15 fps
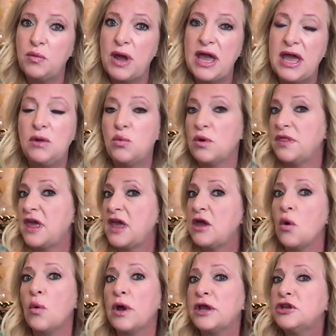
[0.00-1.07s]
Wade. Were they
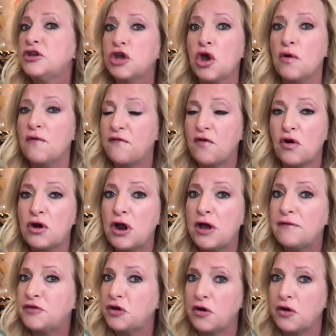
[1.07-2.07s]
going to go far enough